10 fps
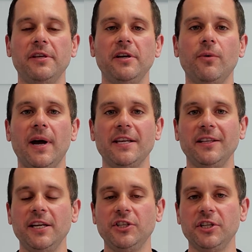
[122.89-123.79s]

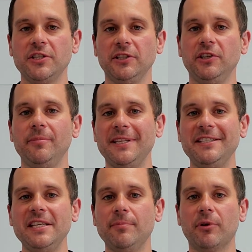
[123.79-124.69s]
coagulation is a little bit
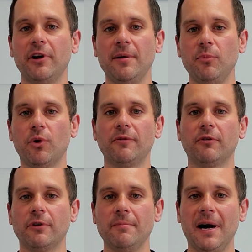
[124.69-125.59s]
deeper and more of a
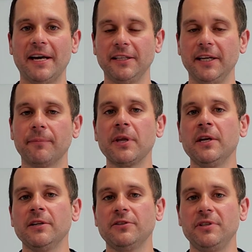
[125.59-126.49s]
remodeling.
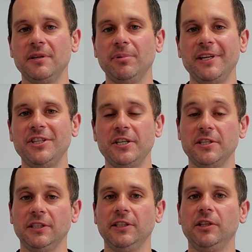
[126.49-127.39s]
So the ablation
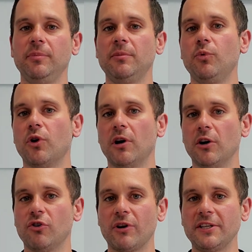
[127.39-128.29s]
is a little bit more
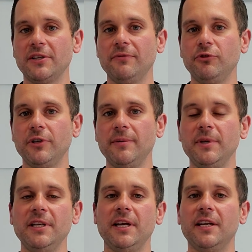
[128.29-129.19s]
aggressive
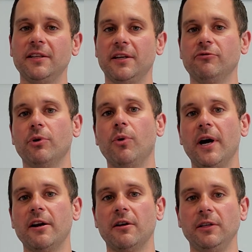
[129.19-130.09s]
treatment, and it does
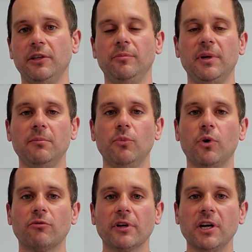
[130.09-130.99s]
require a little bit
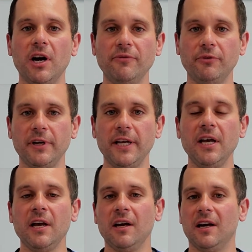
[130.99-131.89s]
more recovery.
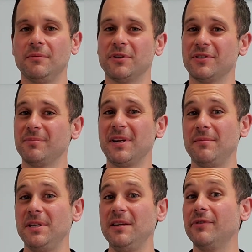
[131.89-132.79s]
So
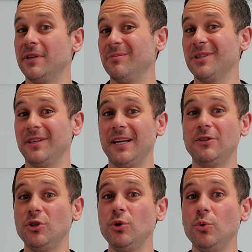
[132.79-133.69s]
sometimes even up to like
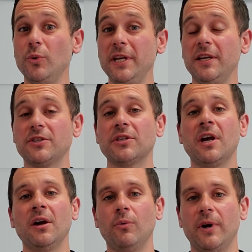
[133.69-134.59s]
2 weeks,
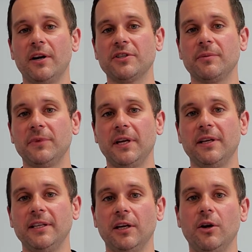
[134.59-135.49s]
where something
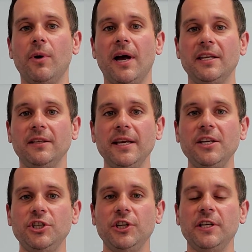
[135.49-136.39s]
like the
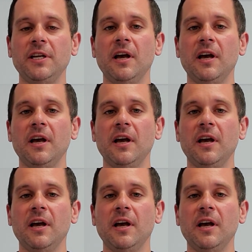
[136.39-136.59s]
coagulation